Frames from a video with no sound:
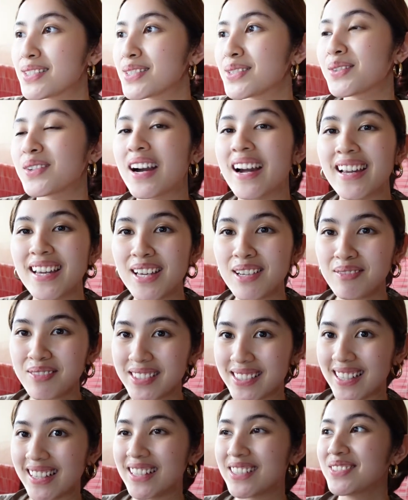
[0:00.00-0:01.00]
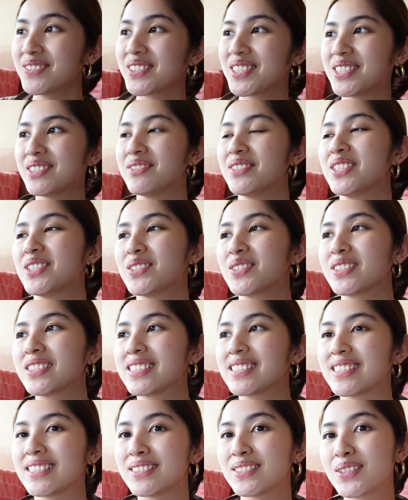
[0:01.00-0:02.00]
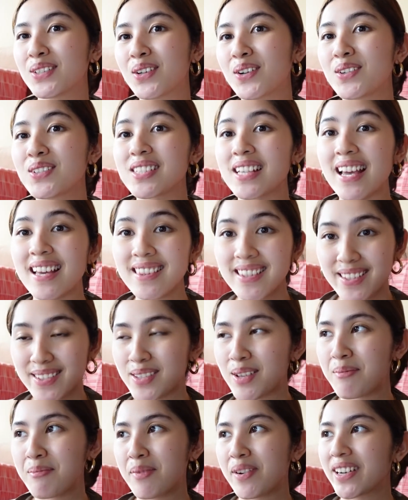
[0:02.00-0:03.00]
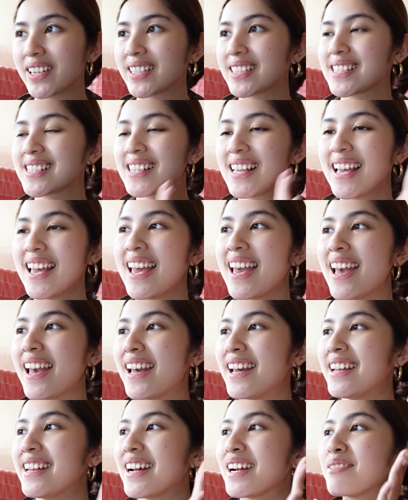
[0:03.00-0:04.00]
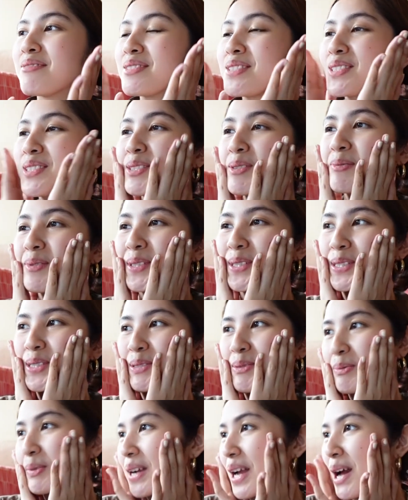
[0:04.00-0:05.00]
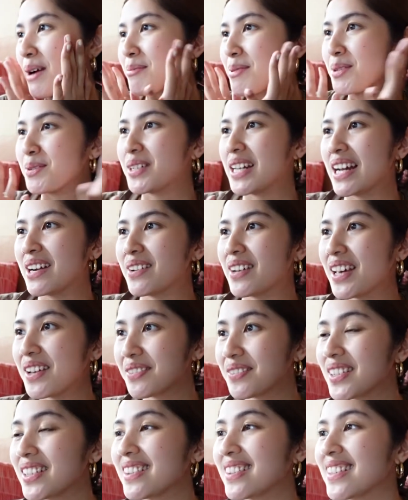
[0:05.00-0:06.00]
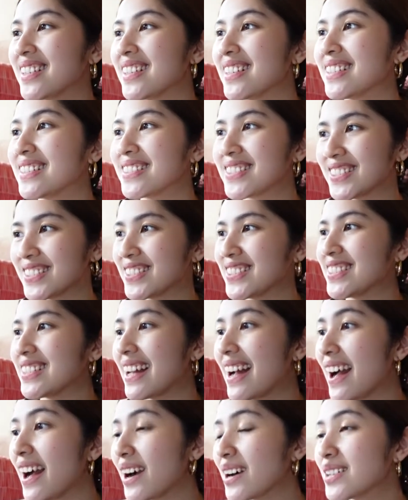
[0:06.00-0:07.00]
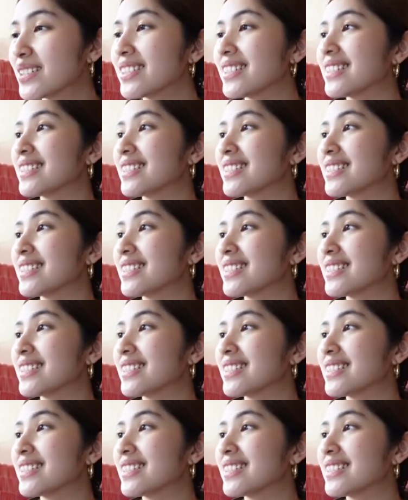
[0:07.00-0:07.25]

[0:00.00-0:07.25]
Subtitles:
So I am done with the visuals, the logos, and the submarks, and I'm super happy with how everything turned out.